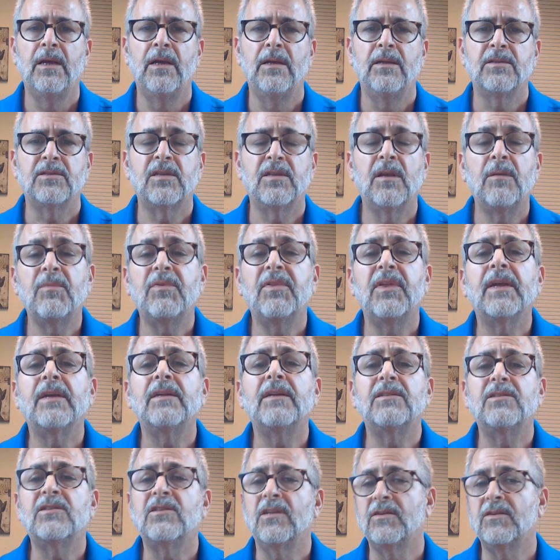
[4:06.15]
Some think
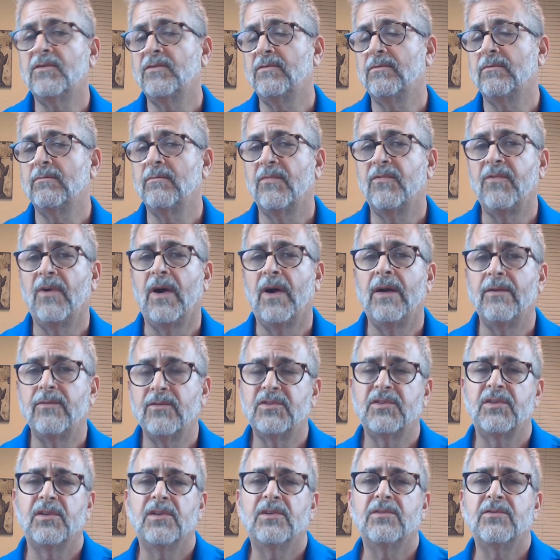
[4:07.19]
it's just 5 or
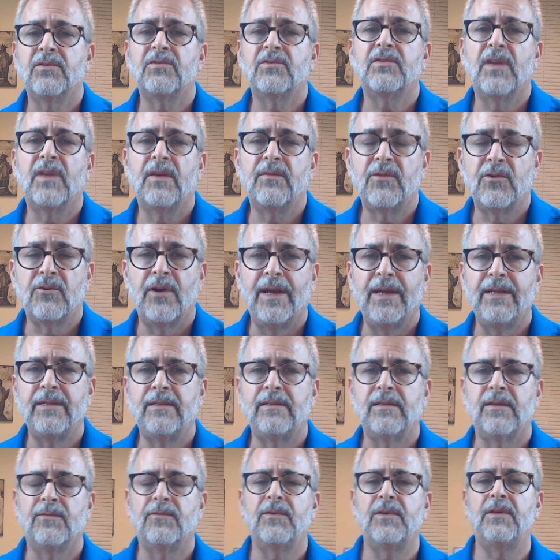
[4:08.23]
6 or 7 or 8
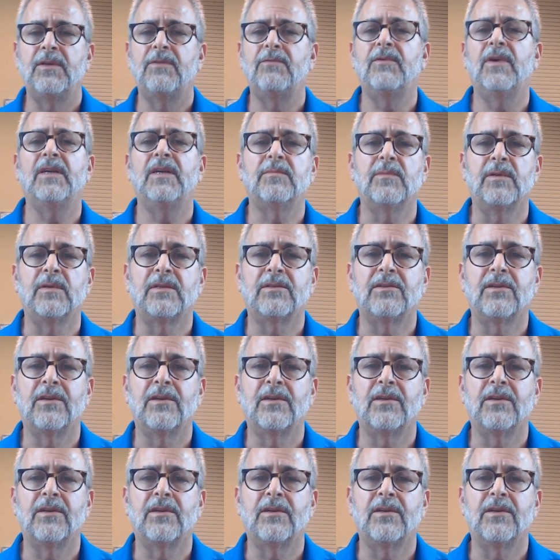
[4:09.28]
different investments.